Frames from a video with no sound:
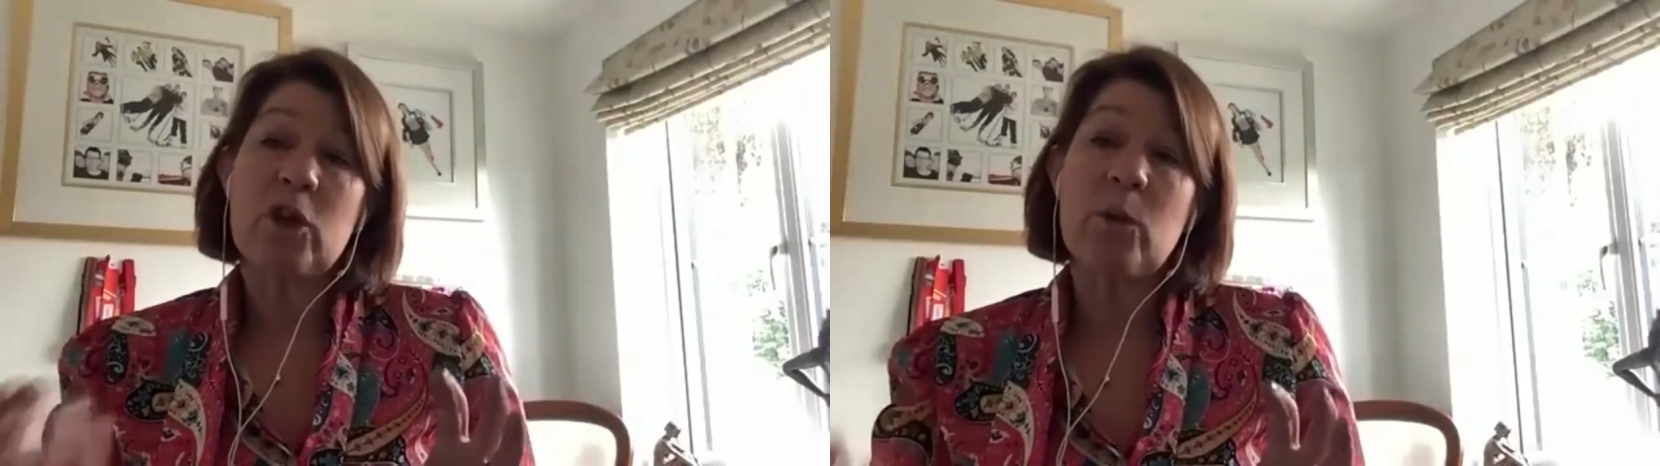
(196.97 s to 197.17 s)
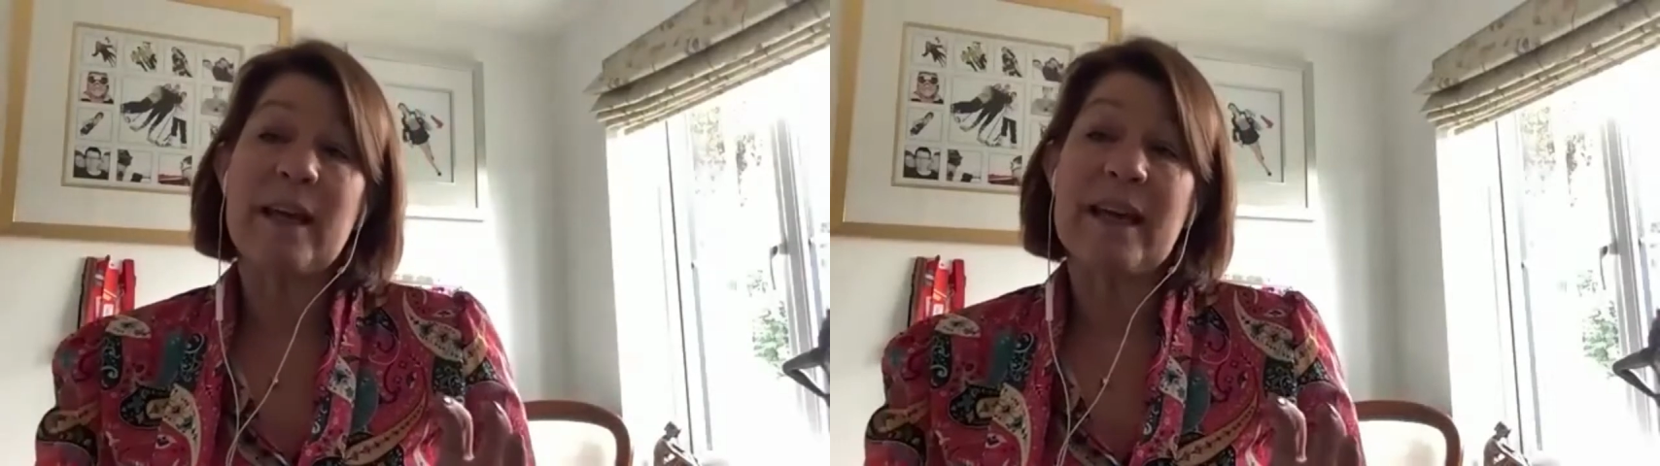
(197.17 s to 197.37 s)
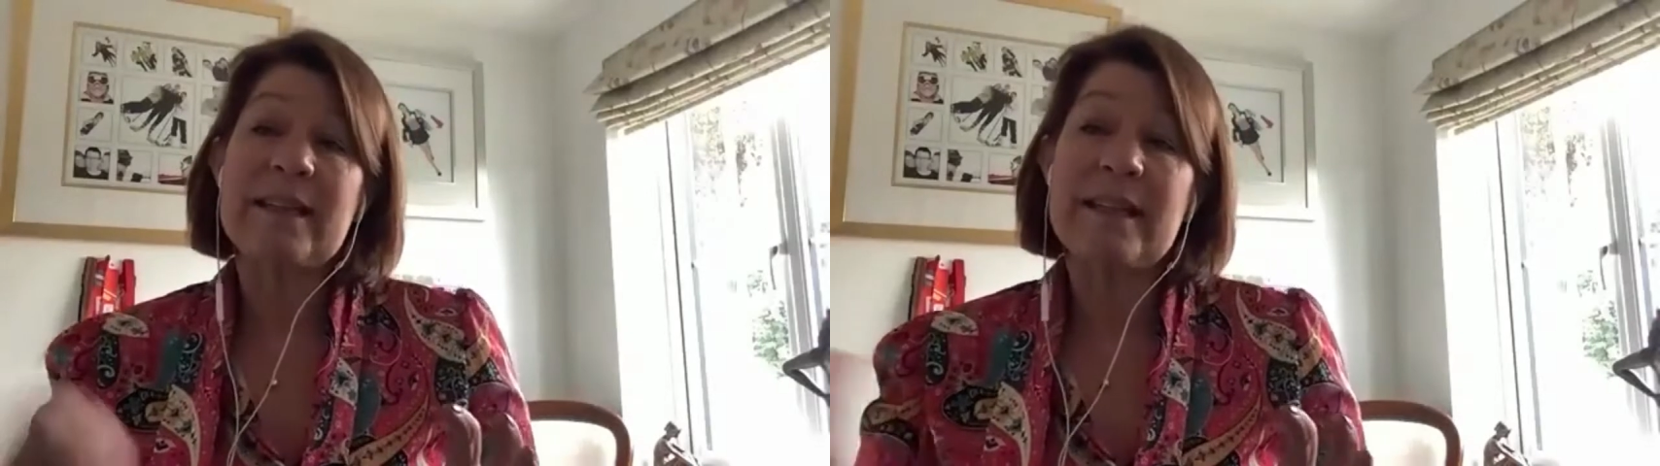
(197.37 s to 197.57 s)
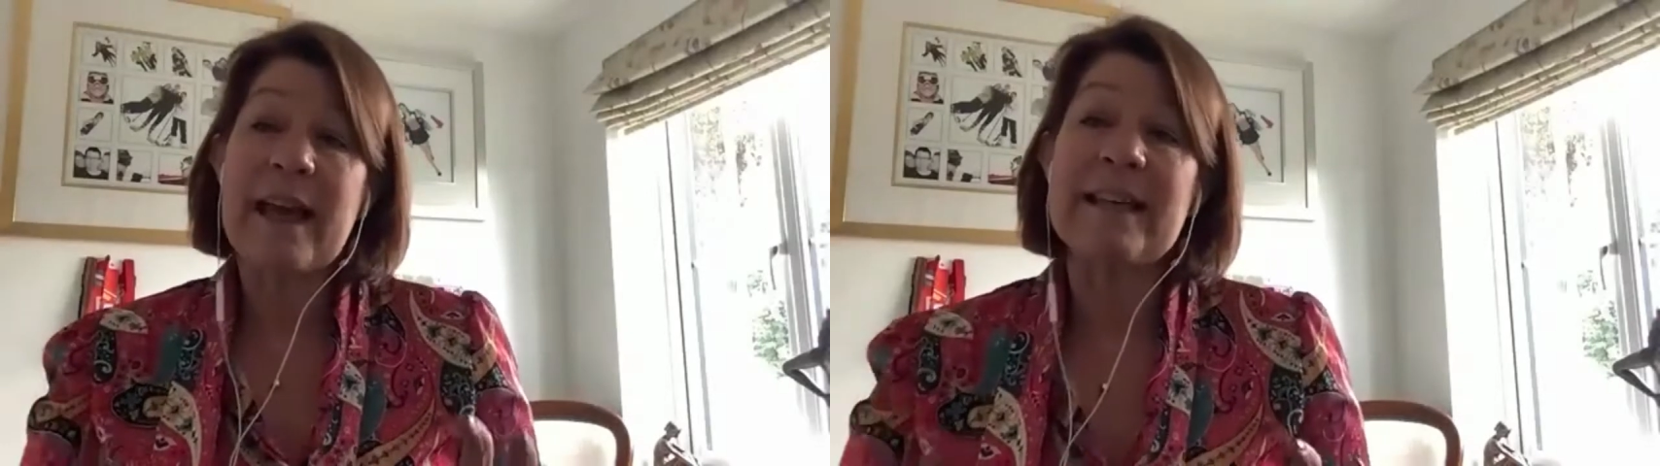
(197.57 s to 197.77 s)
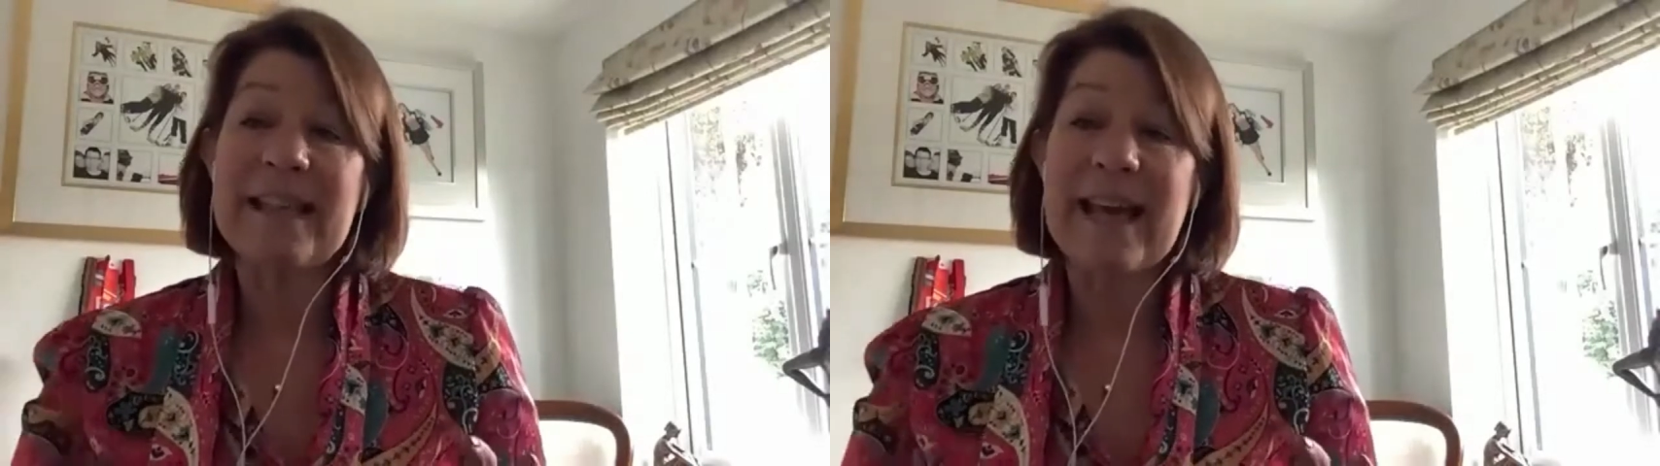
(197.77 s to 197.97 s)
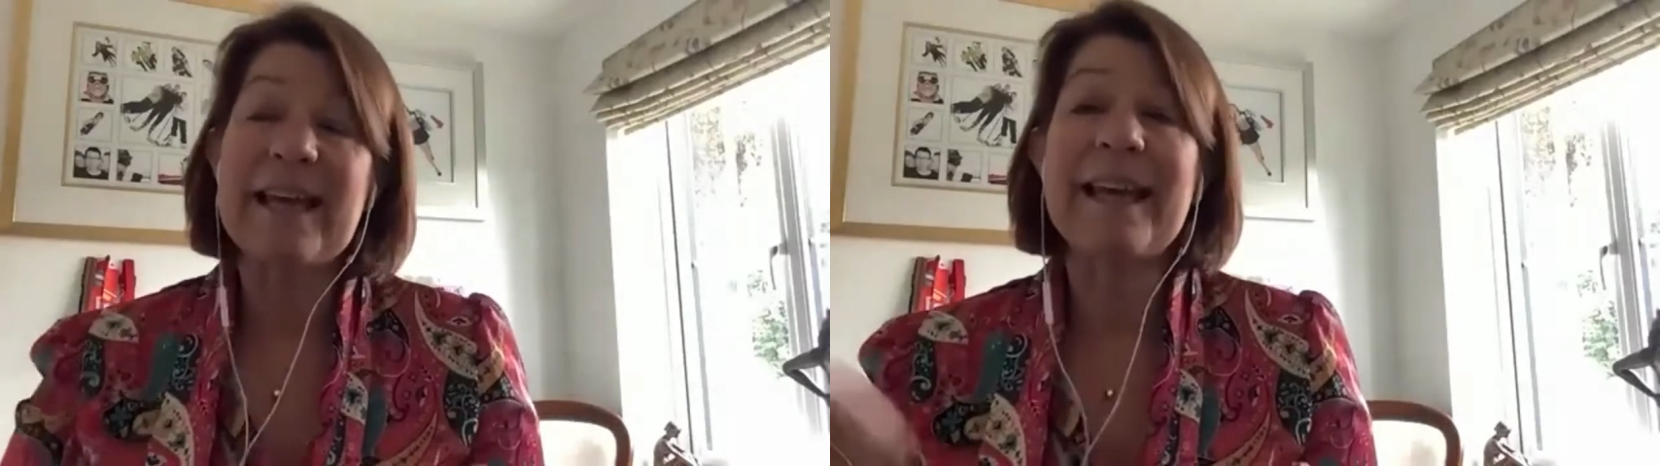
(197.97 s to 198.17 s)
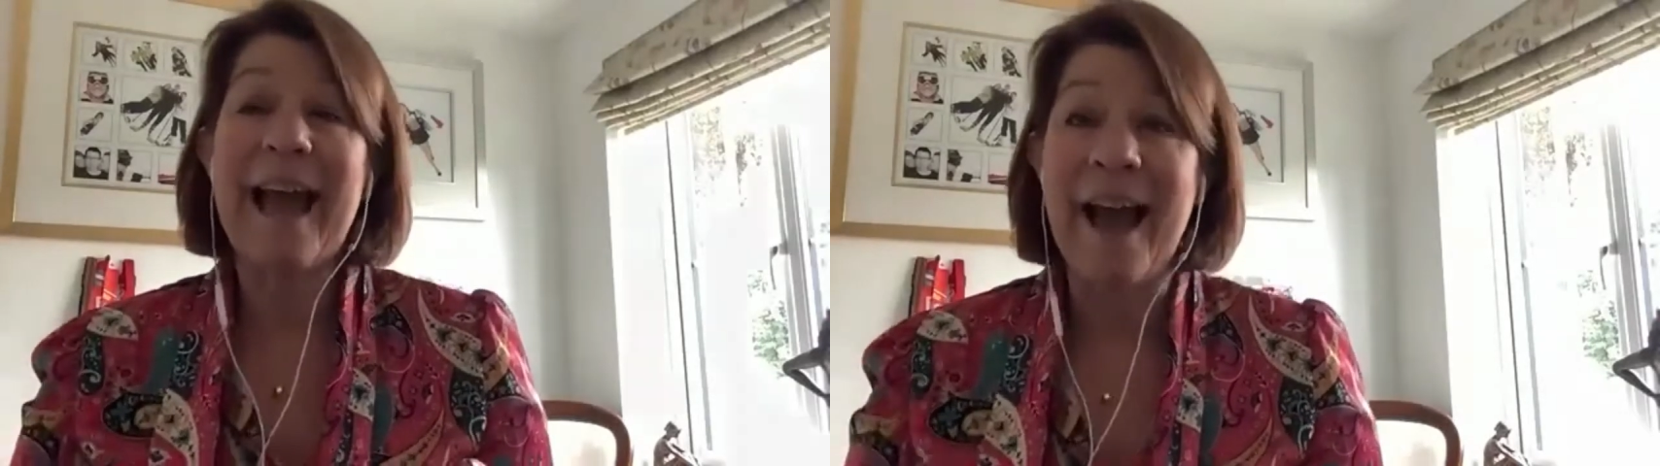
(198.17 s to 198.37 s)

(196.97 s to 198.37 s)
doing is then taking